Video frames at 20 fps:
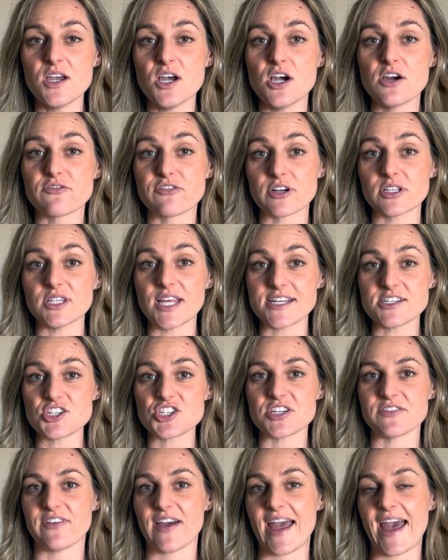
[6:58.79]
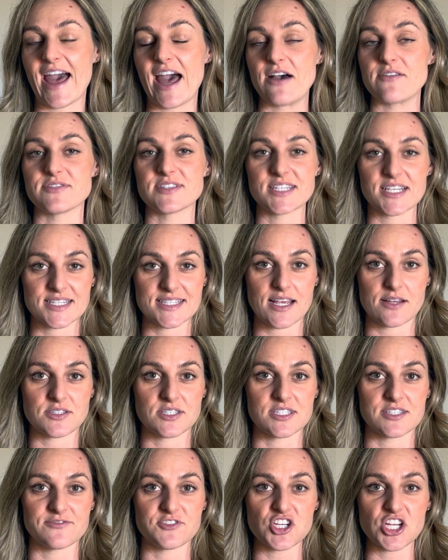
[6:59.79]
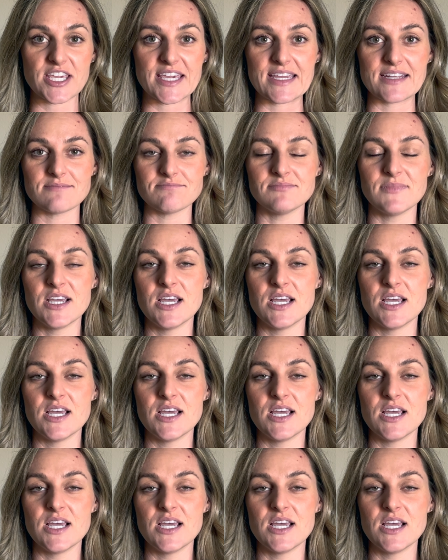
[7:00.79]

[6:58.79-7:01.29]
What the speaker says: For lunch, if I have 6 ounces of chicken,